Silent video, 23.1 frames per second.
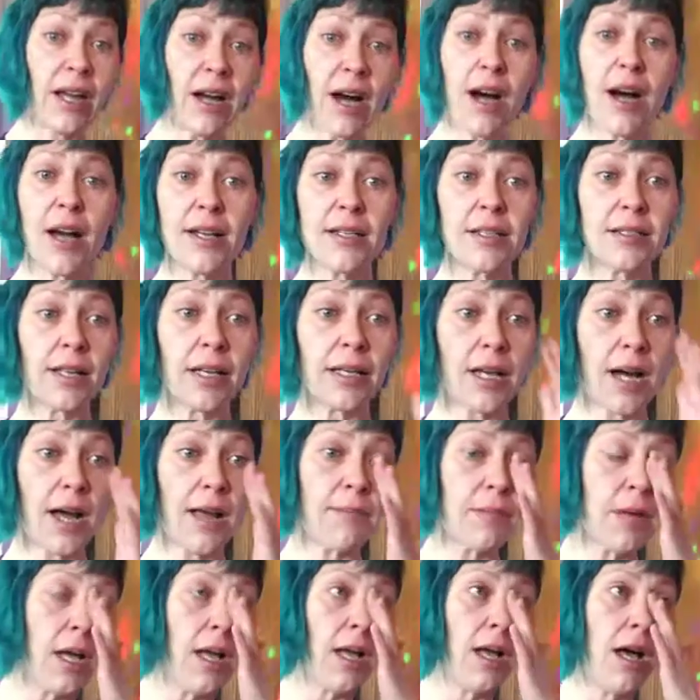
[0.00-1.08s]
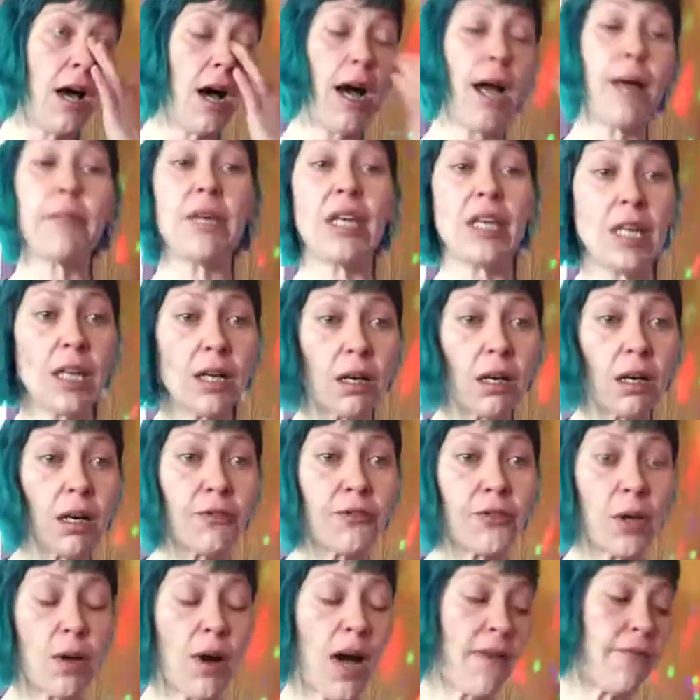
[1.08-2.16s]
guys, like I'm here
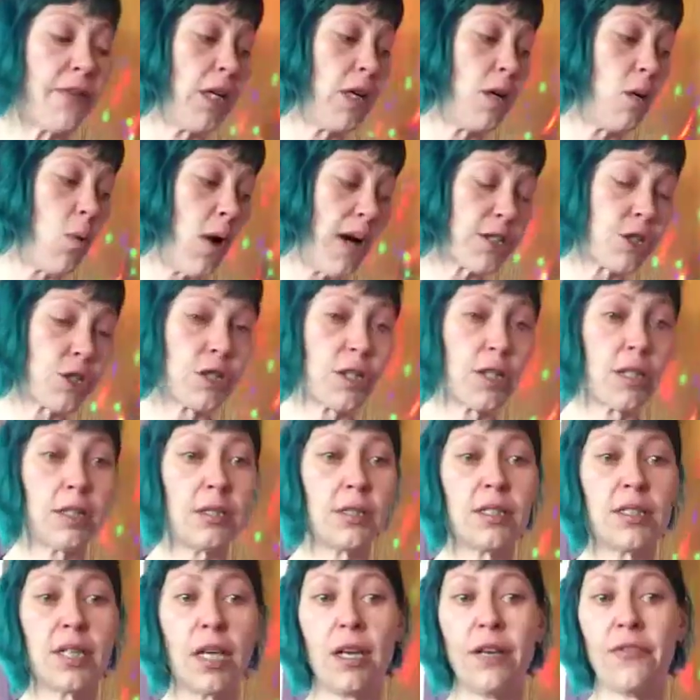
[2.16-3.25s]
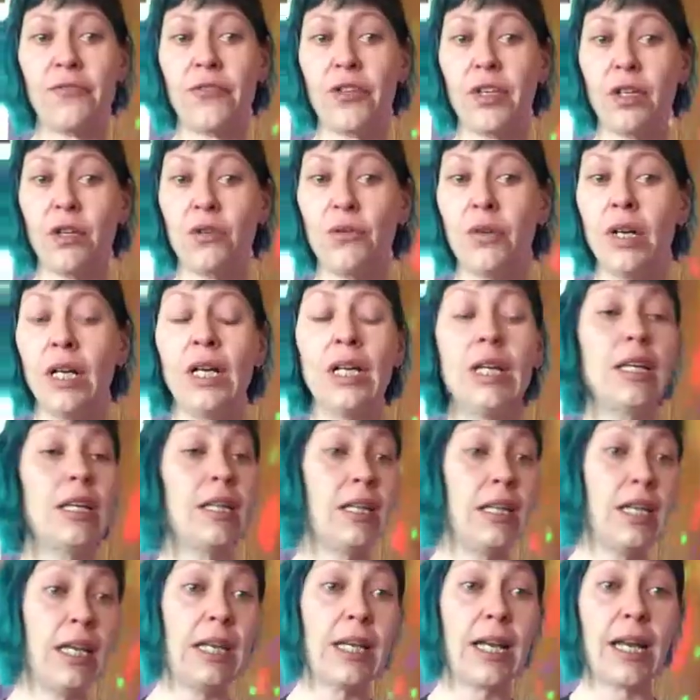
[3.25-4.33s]
if you have any questions, if you
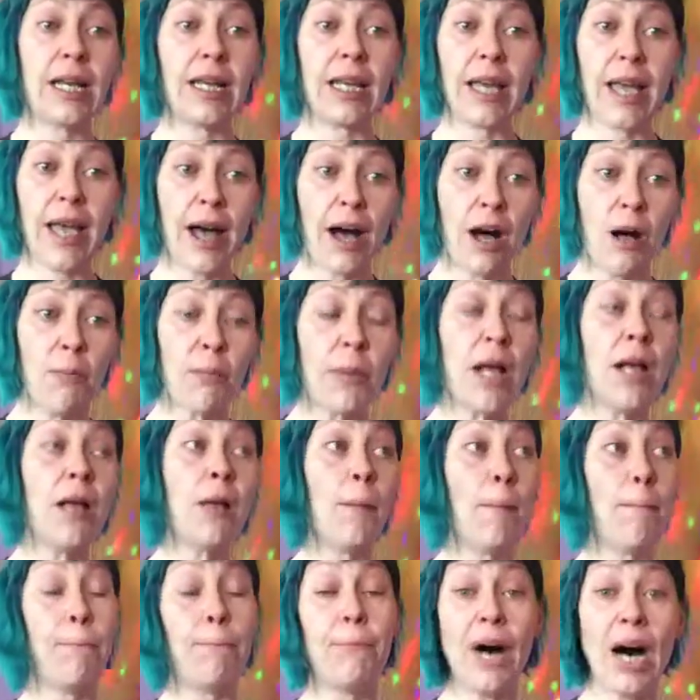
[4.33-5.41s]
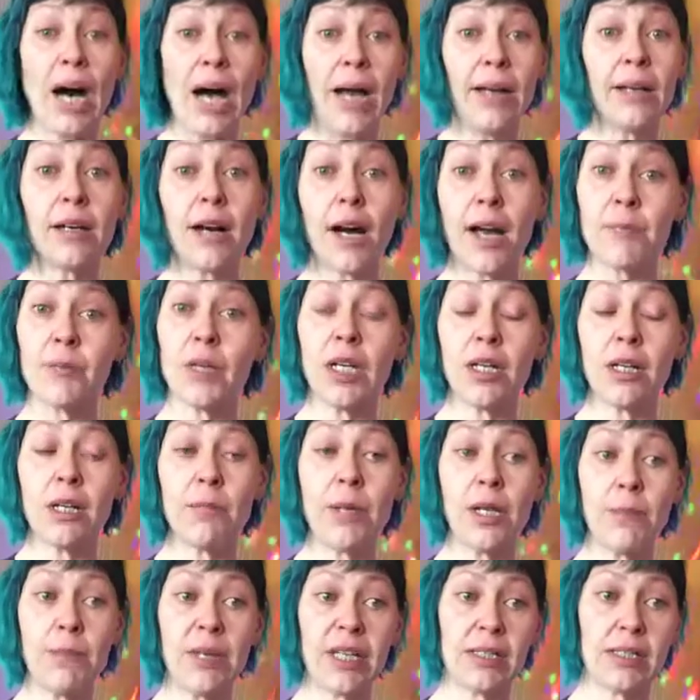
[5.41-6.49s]
need any help, but I'm going to
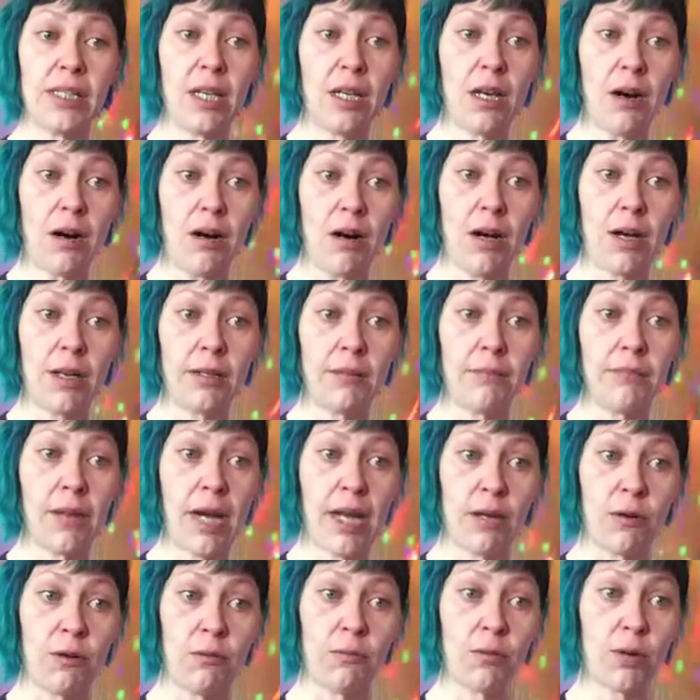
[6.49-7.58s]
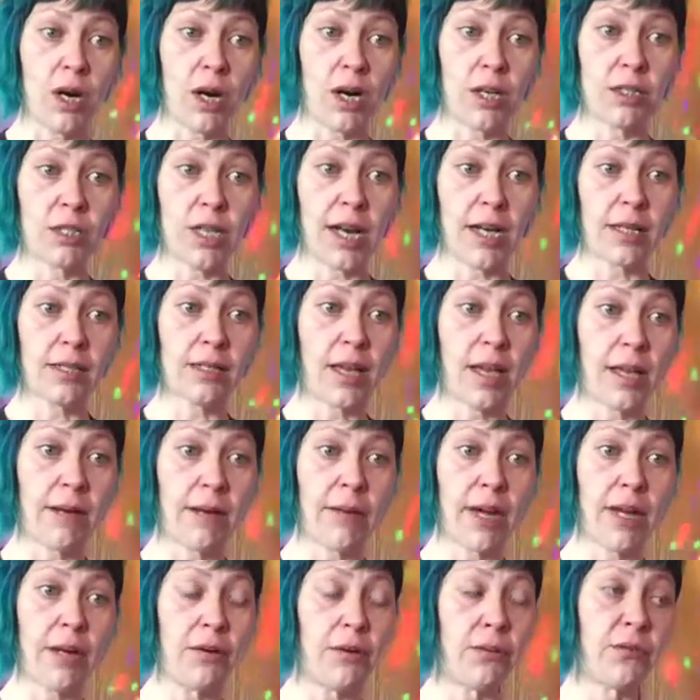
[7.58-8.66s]
be busy on my own projects and
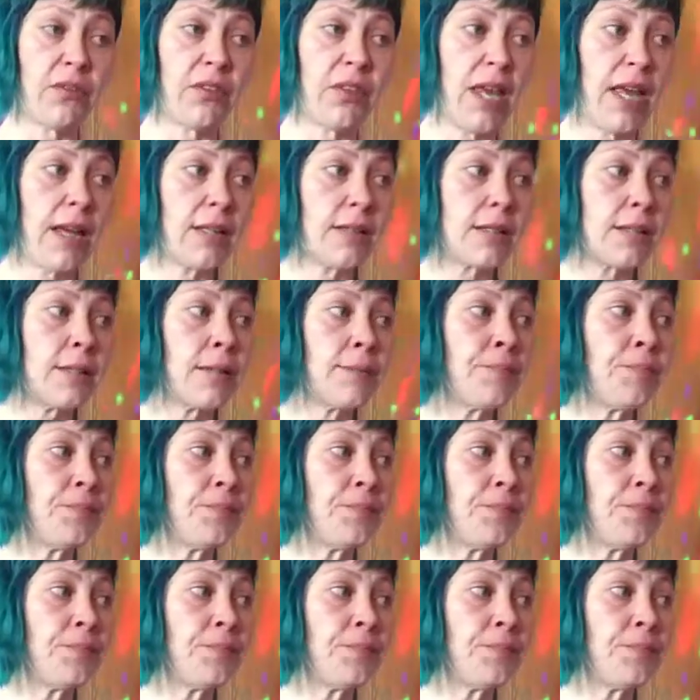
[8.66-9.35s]
my own things."